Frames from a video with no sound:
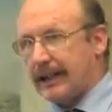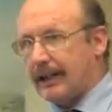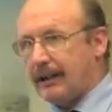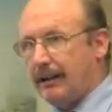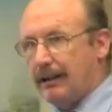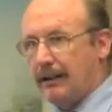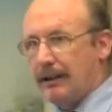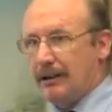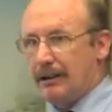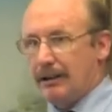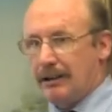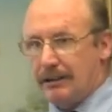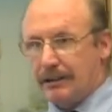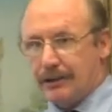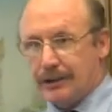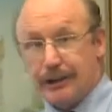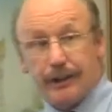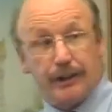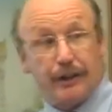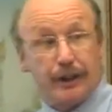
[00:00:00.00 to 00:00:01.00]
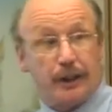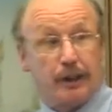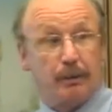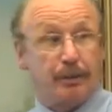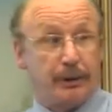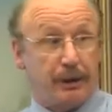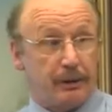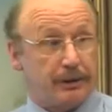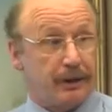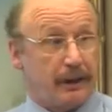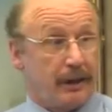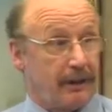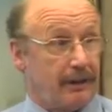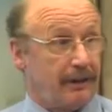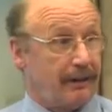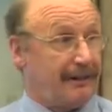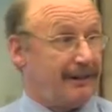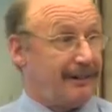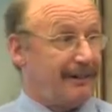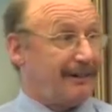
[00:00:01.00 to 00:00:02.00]
If you like, sit in a
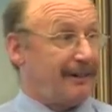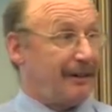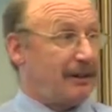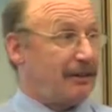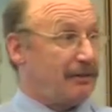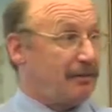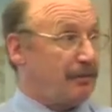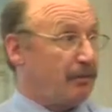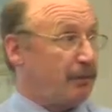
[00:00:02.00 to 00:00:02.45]
computer,